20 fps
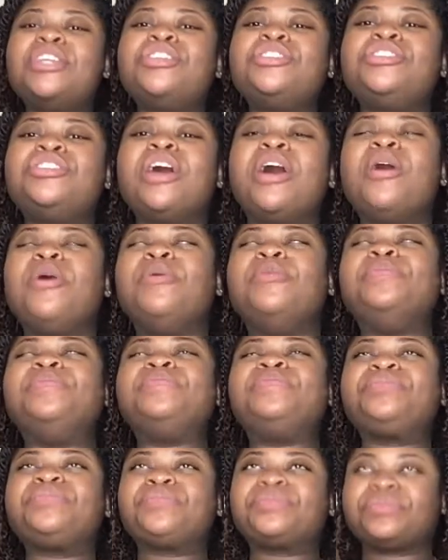So
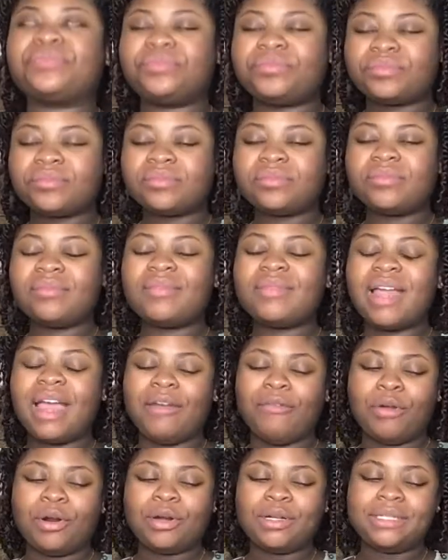I
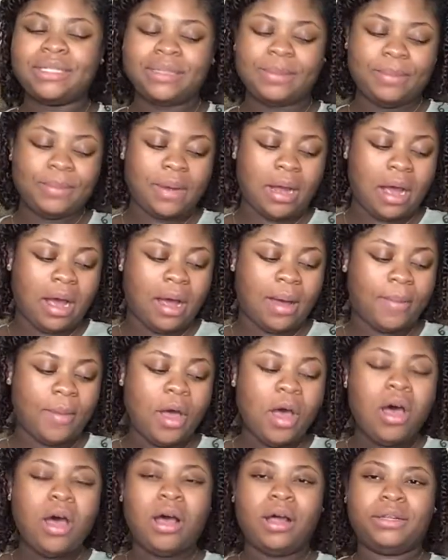wrote um,
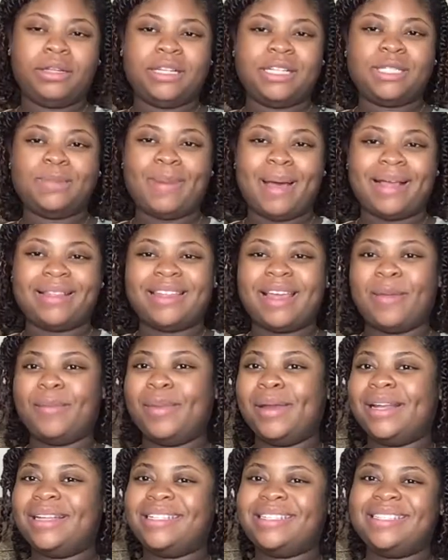on the list back then,
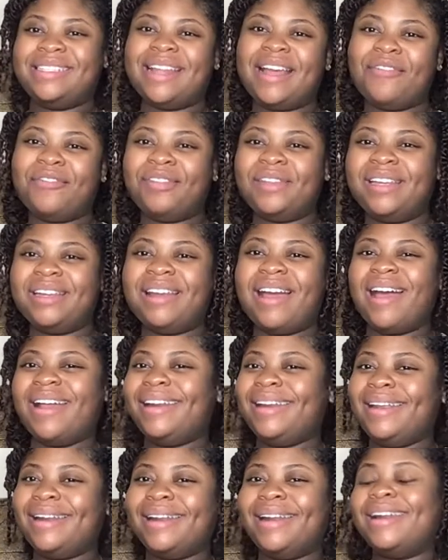but it's definitely not
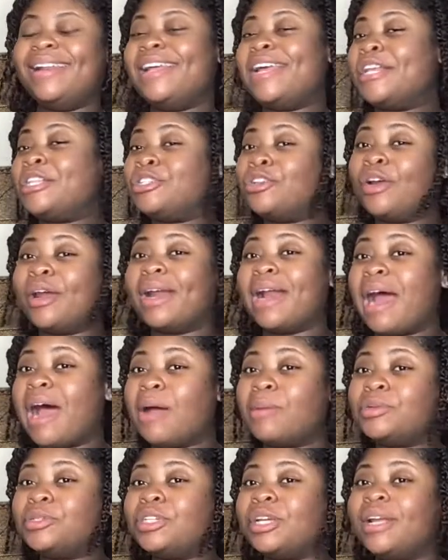needed. It's a great
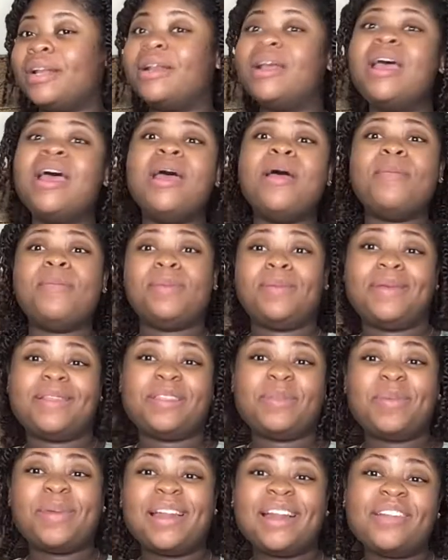option. Maybe at
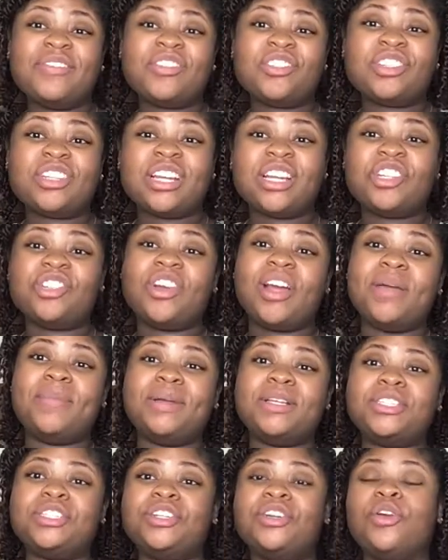the beginning of your second
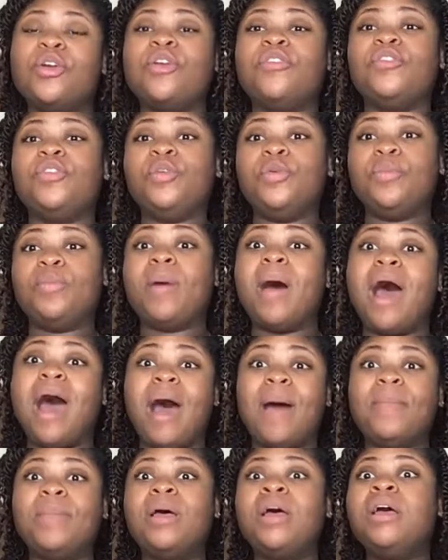trimester or if you
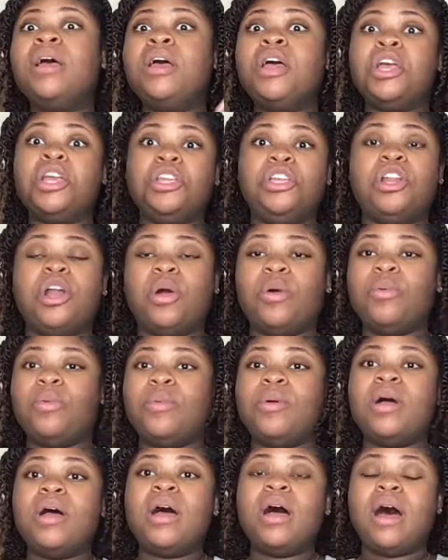pop, you know,
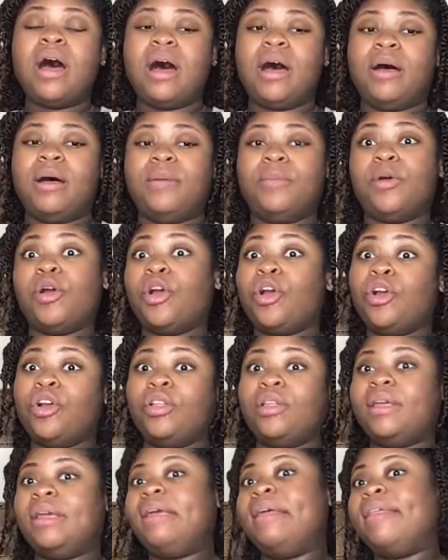um,
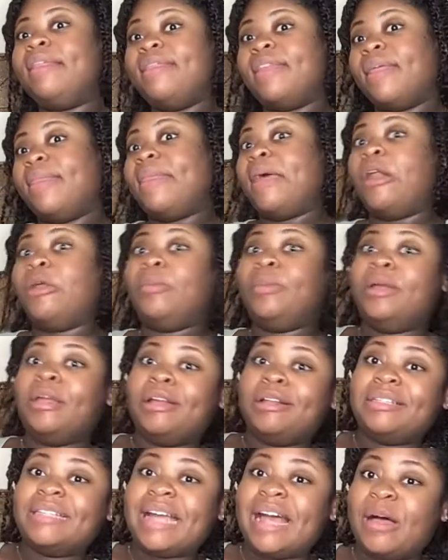early, then that'll be
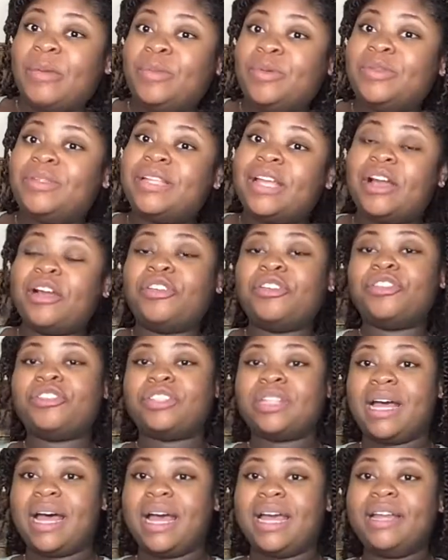good to help you stay on your
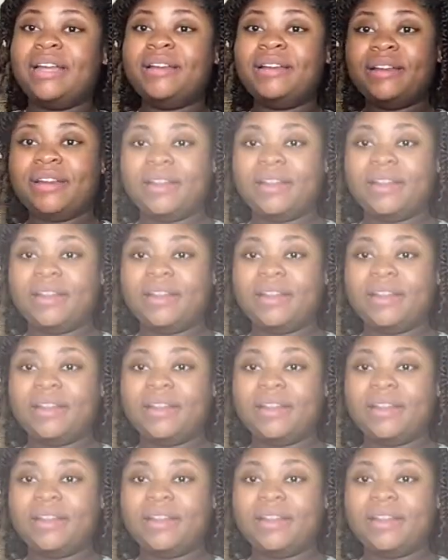side.